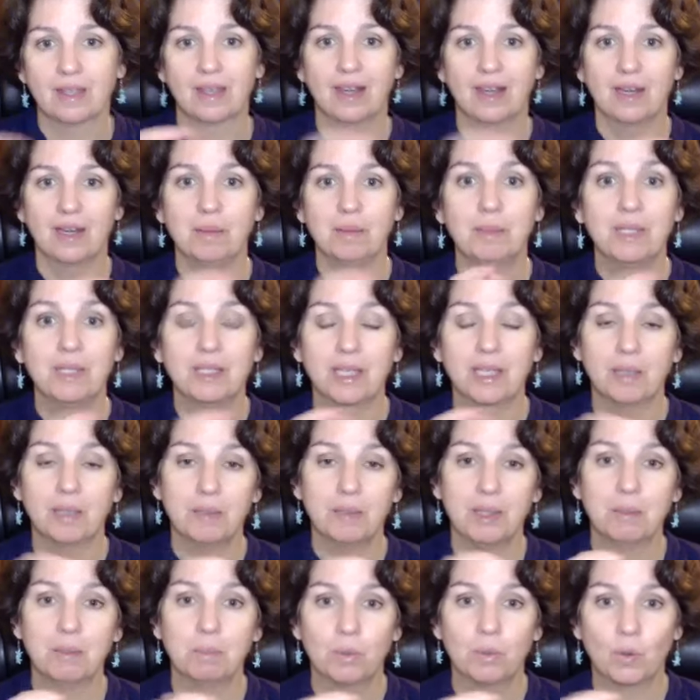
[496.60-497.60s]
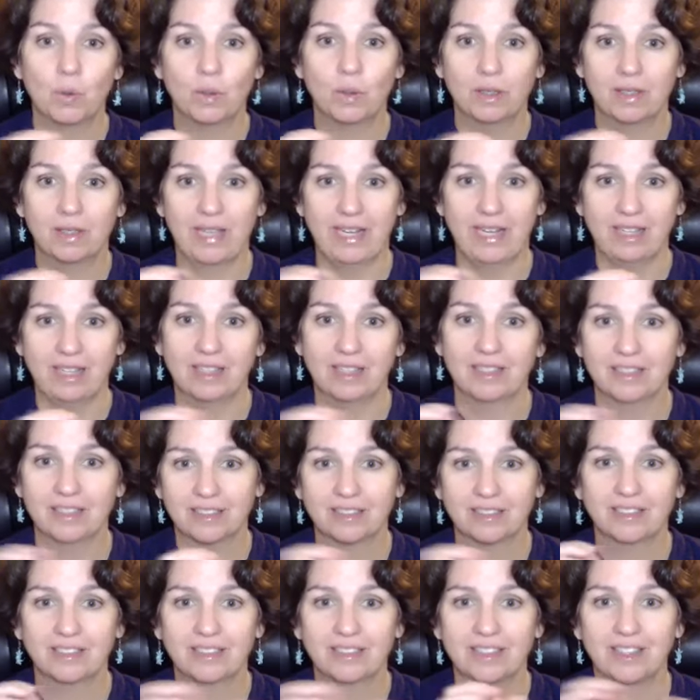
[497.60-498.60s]
I'm becoming more like
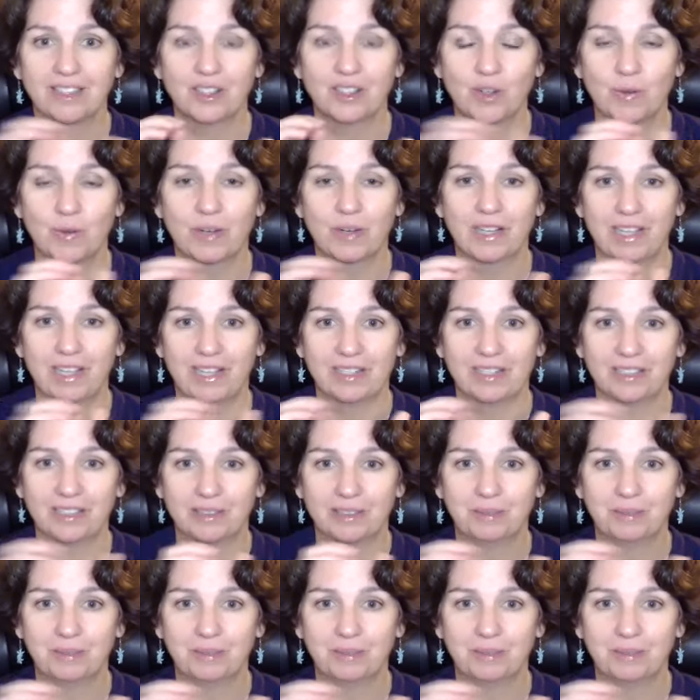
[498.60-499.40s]
the gorilla.